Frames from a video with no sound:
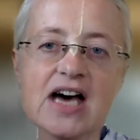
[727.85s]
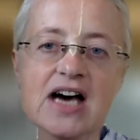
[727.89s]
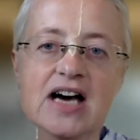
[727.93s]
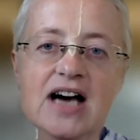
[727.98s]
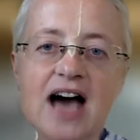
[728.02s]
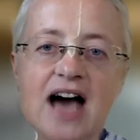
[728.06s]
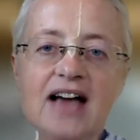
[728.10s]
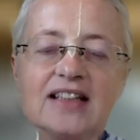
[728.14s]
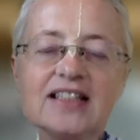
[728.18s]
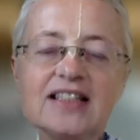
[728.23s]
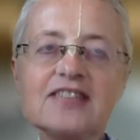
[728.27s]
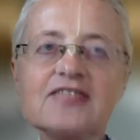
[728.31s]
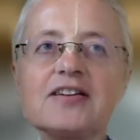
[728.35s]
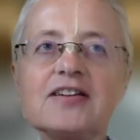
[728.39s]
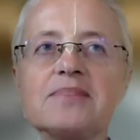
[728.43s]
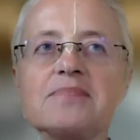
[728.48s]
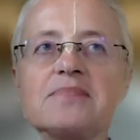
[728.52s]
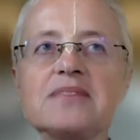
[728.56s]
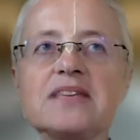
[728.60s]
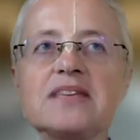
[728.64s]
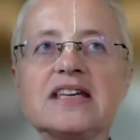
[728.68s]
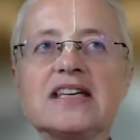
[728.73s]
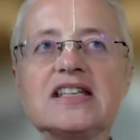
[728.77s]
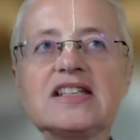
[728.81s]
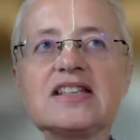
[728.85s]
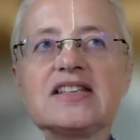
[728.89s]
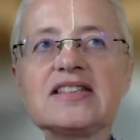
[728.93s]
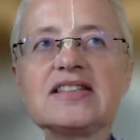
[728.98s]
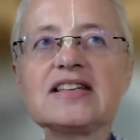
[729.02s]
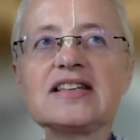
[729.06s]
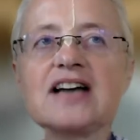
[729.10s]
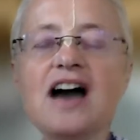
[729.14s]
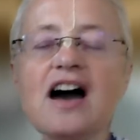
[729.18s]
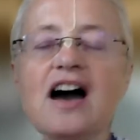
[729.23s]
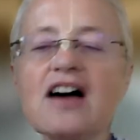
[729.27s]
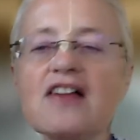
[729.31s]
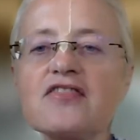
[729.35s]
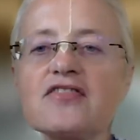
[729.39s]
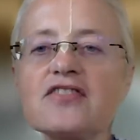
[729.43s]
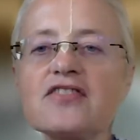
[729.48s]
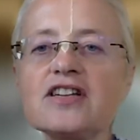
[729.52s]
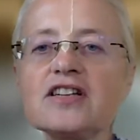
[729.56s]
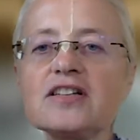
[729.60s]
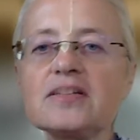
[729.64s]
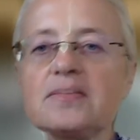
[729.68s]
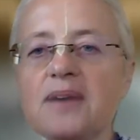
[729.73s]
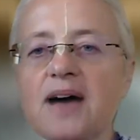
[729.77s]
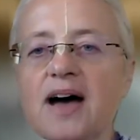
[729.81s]
Kaitava means
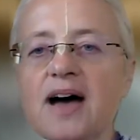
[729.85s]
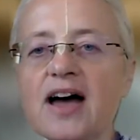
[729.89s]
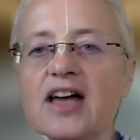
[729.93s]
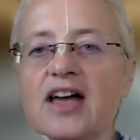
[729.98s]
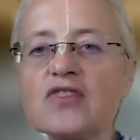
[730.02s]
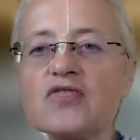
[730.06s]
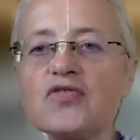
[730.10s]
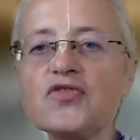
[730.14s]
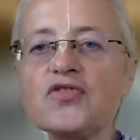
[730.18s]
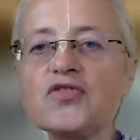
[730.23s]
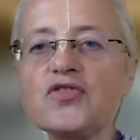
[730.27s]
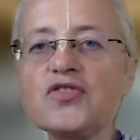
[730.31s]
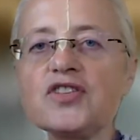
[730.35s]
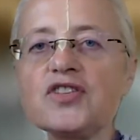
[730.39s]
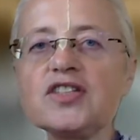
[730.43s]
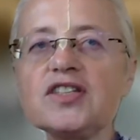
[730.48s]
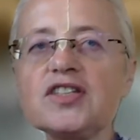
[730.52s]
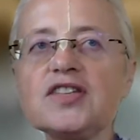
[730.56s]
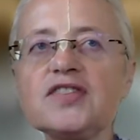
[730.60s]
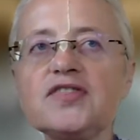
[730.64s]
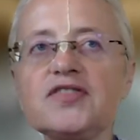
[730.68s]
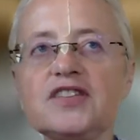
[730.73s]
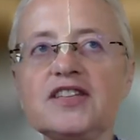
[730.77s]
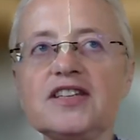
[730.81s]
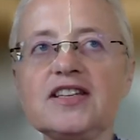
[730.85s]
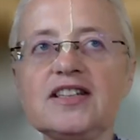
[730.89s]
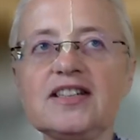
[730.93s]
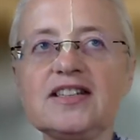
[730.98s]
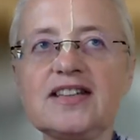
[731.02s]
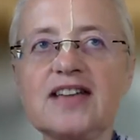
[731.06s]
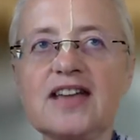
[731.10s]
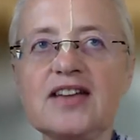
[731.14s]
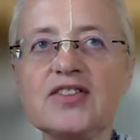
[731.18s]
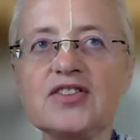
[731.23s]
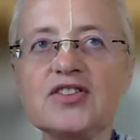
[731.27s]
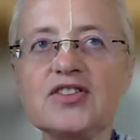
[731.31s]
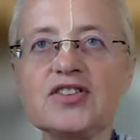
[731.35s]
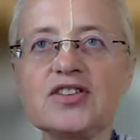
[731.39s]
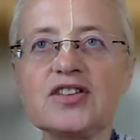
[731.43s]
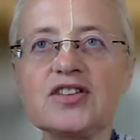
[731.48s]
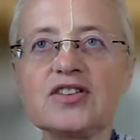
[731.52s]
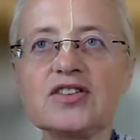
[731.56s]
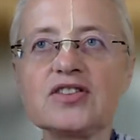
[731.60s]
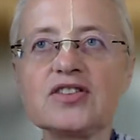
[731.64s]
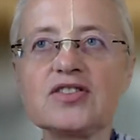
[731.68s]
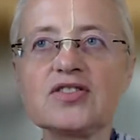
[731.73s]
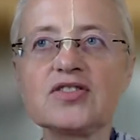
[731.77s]
covered by fruitive intentions.